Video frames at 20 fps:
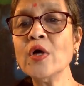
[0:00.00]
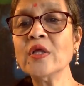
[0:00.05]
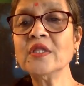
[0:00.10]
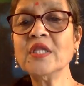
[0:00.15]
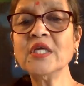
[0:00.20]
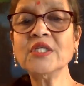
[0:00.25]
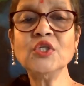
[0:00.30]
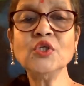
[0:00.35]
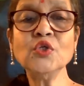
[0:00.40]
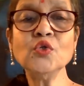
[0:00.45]

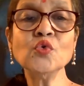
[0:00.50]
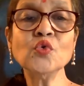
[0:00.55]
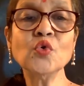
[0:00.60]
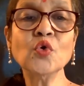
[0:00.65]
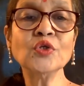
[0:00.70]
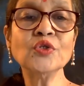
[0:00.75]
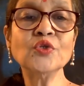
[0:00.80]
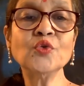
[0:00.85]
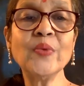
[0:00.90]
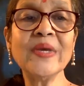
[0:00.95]
the two
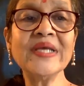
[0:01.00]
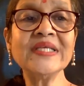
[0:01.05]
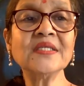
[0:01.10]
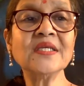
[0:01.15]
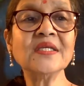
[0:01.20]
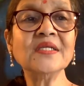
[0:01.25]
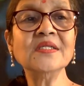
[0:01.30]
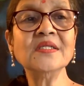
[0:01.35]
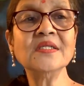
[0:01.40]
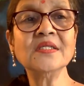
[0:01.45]
good
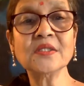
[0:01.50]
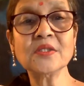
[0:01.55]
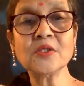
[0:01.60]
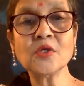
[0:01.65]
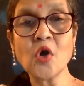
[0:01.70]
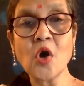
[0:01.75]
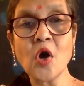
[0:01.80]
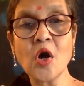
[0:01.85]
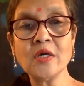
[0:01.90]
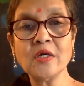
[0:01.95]
vessels
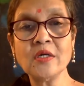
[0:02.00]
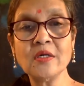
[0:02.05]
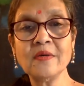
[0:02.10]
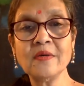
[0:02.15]
gone.